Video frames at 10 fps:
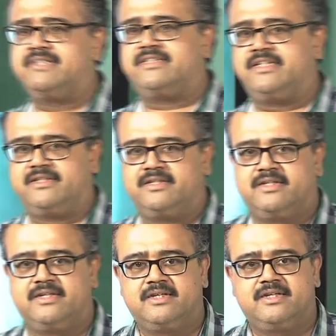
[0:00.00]
see,
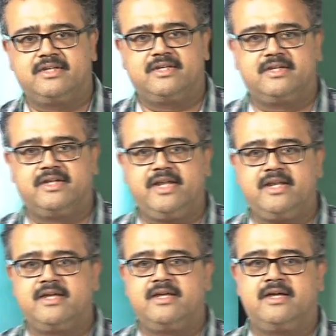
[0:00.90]
right,
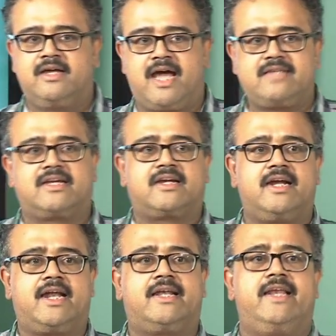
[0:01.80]
has
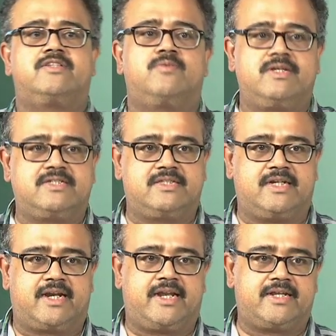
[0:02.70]
occurred at least once in
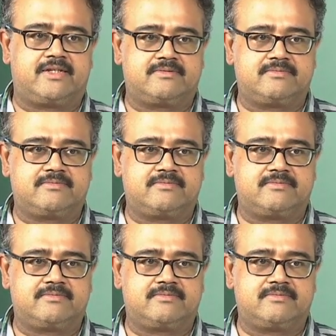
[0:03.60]
the training.